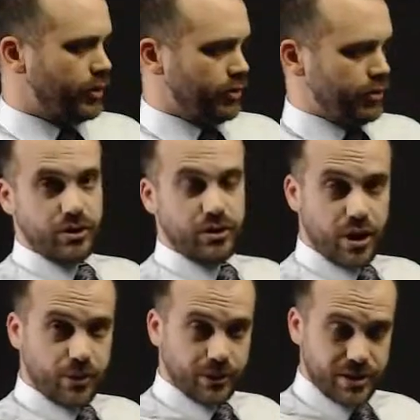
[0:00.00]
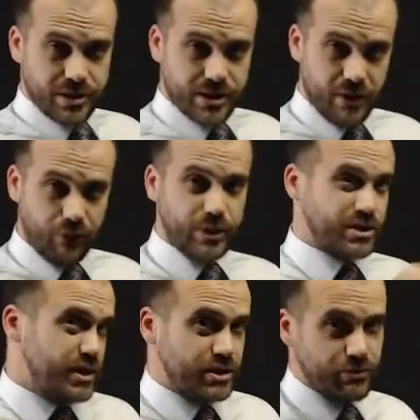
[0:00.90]
Alright, so you know all this stuff, we
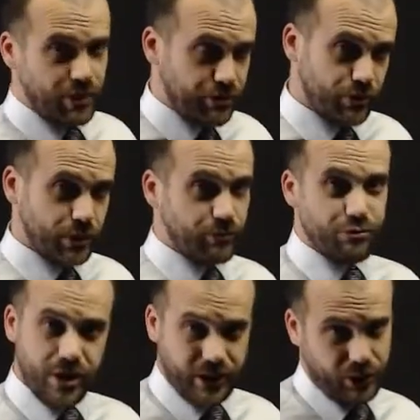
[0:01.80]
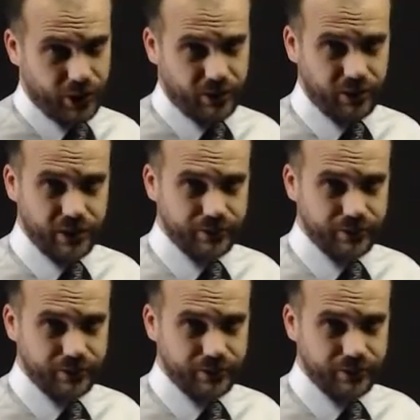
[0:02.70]
just need to run through it really quickly.